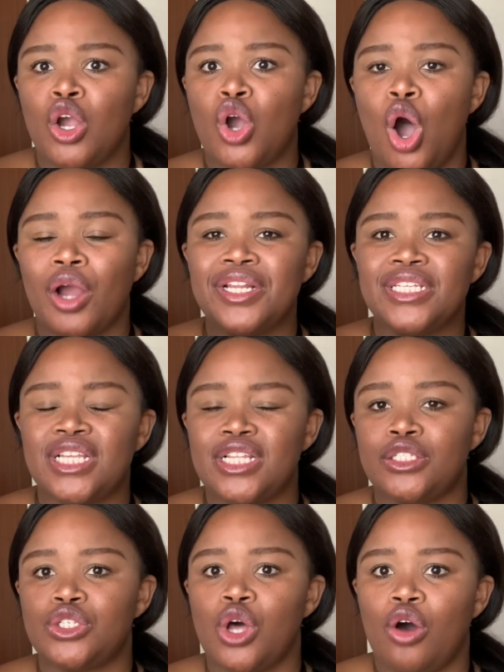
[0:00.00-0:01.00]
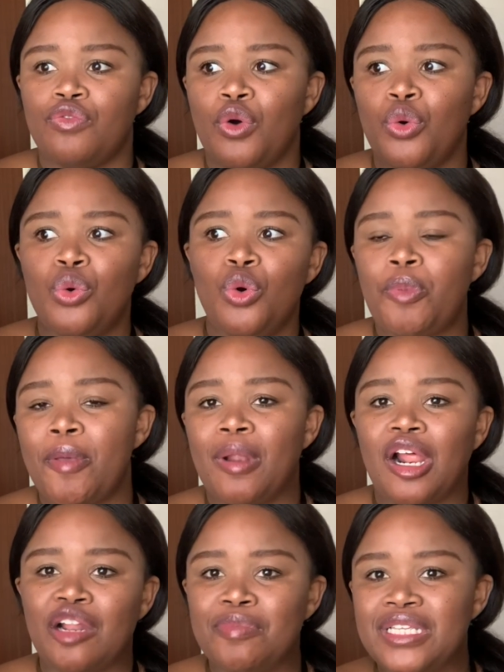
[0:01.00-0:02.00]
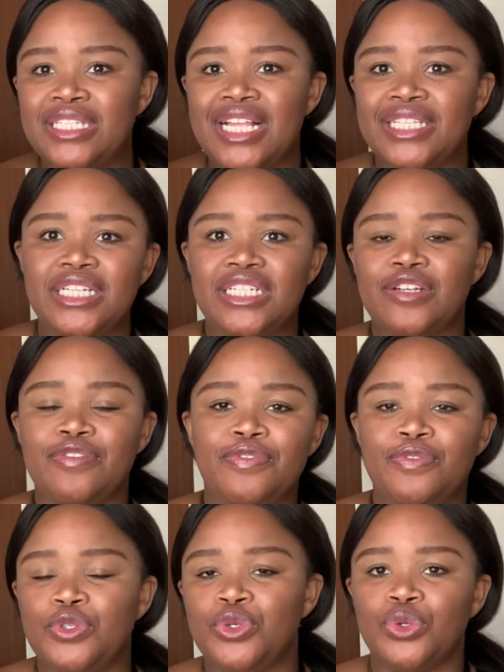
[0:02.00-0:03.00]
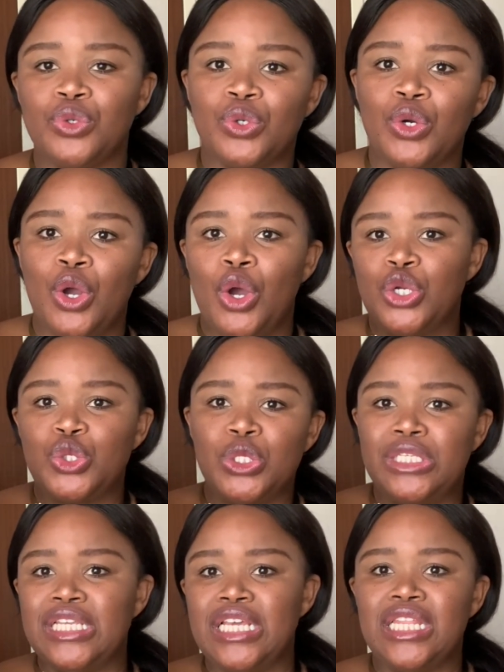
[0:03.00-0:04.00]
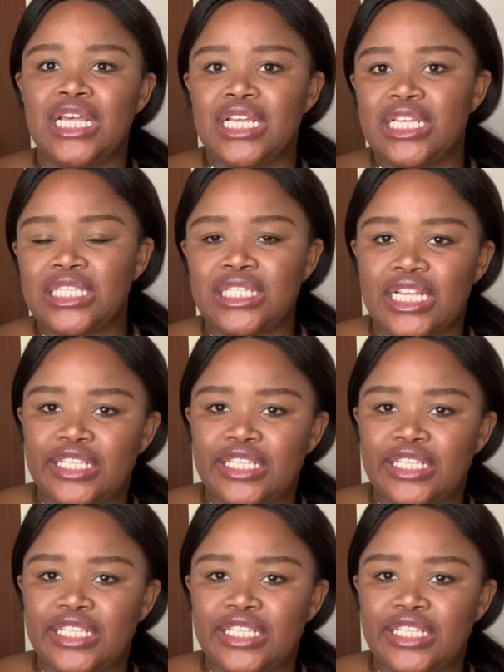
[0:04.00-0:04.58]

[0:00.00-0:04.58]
cognizance of, oh, people are going to be sensitive to see this?